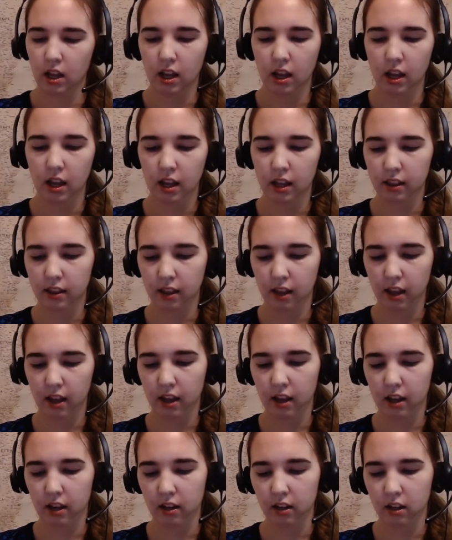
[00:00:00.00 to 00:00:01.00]
And
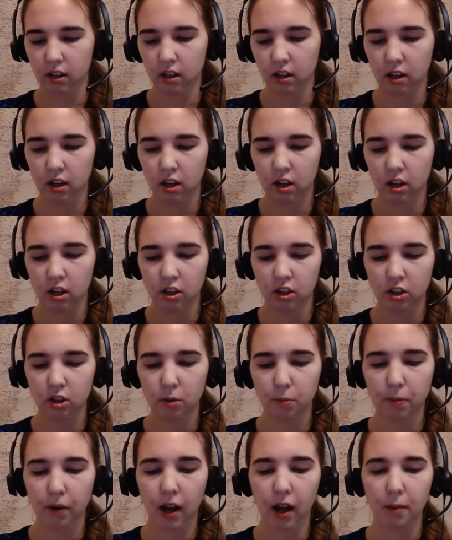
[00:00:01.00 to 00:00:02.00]
then you
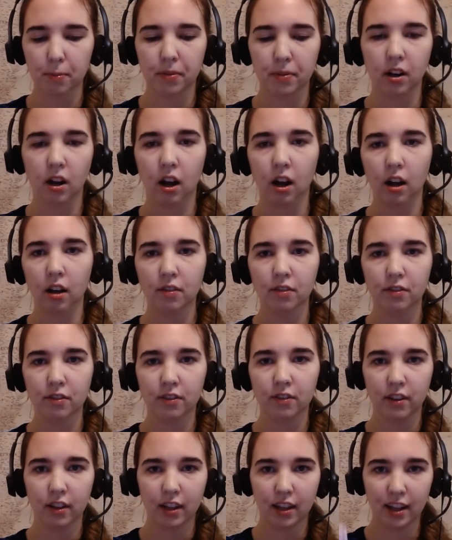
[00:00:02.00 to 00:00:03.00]
pop it off
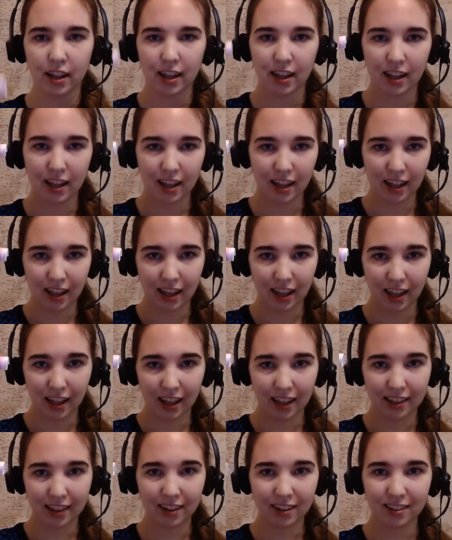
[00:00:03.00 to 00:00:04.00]

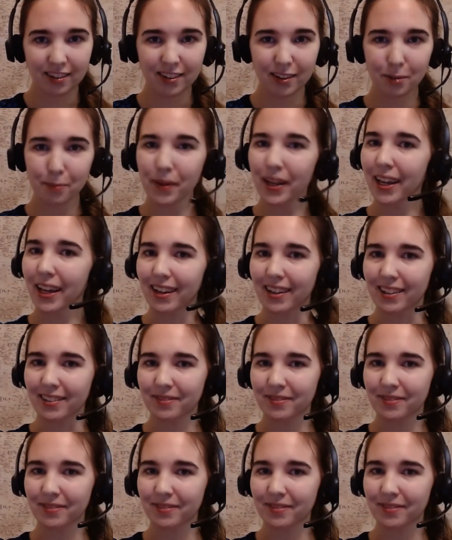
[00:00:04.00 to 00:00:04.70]
and there's your bead.